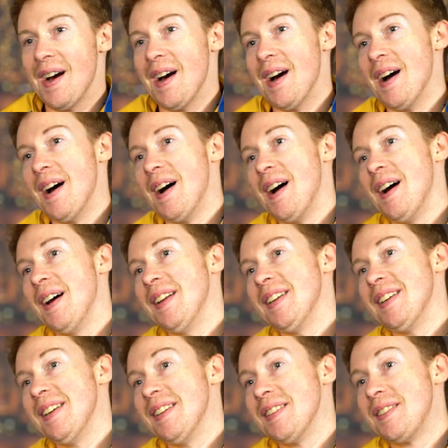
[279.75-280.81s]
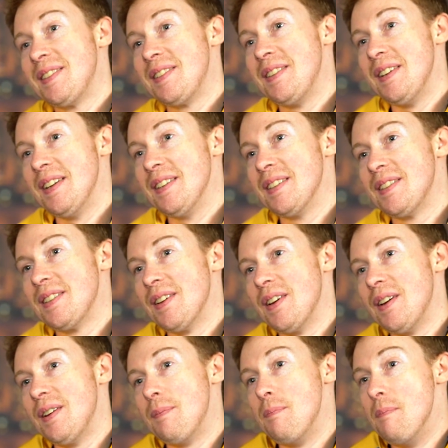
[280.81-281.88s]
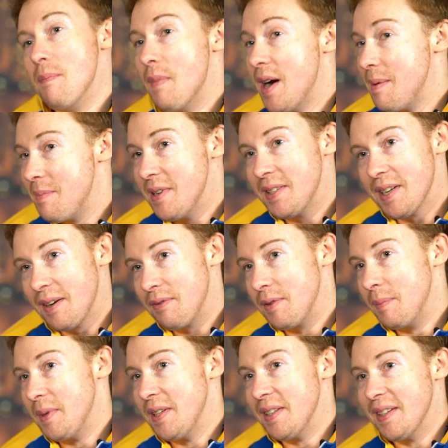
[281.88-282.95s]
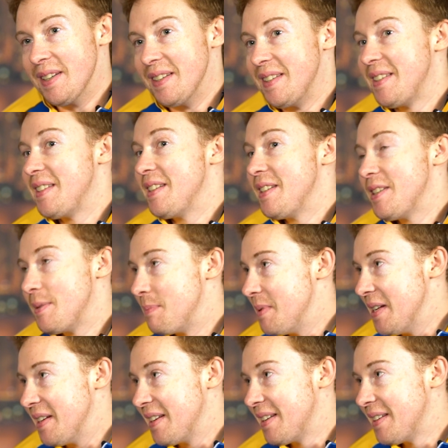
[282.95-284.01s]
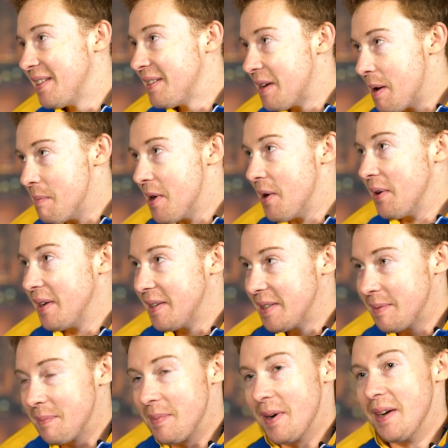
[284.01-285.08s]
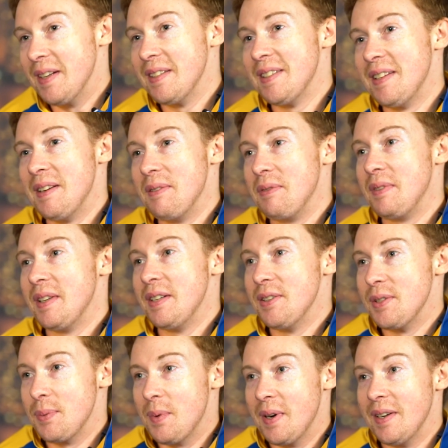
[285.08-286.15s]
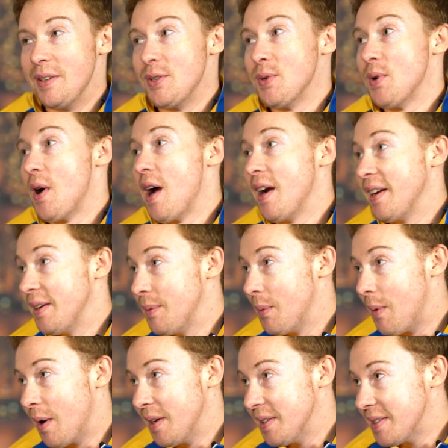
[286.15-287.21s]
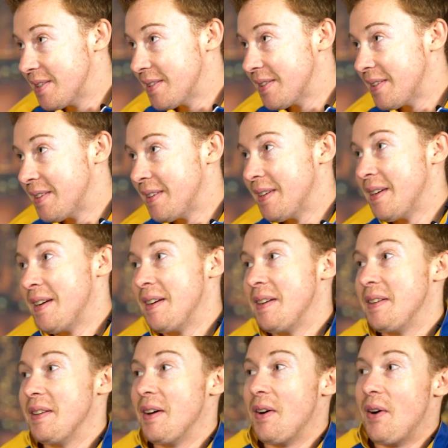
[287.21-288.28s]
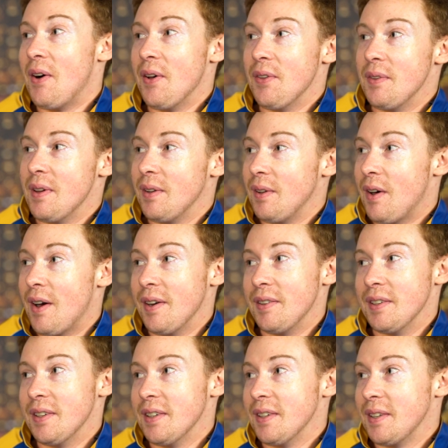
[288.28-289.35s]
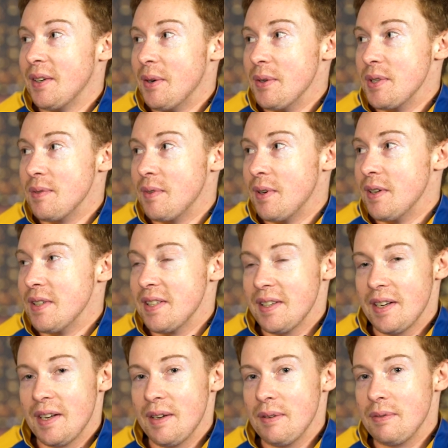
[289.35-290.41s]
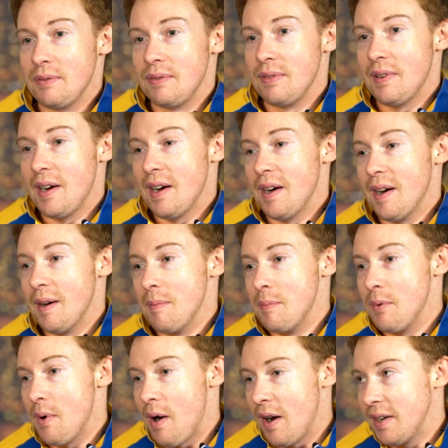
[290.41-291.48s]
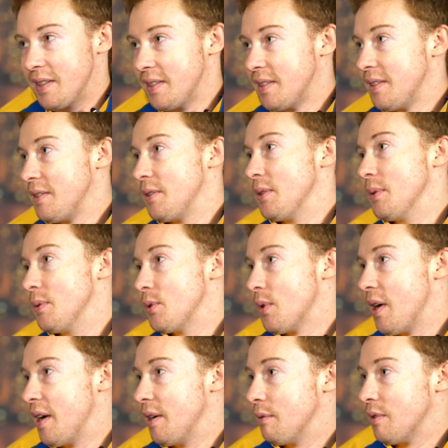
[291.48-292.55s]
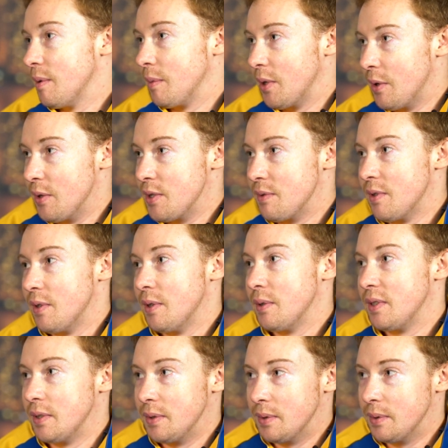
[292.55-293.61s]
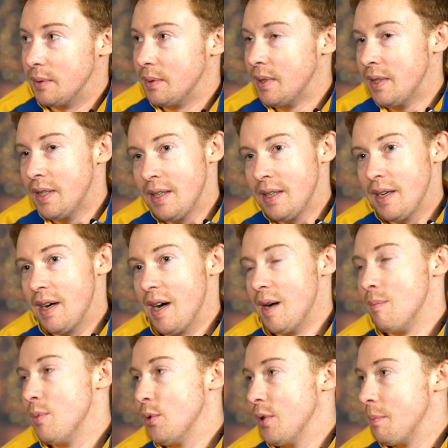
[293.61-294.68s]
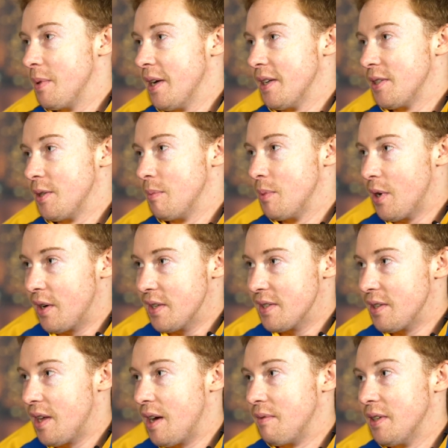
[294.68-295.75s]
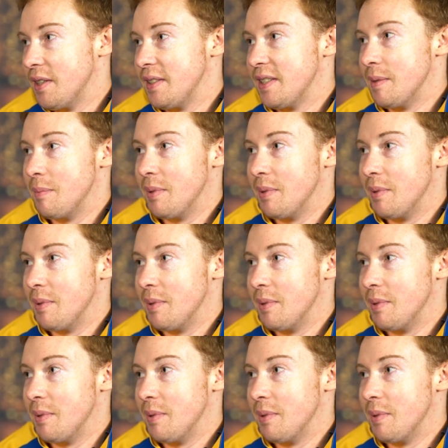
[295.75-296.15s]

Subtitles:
It's might be tough for me to speak about it, but if they just went and tried it once, a lot of the Kosovars that I've brought to train from Kosovo to Budapest or Bratislava to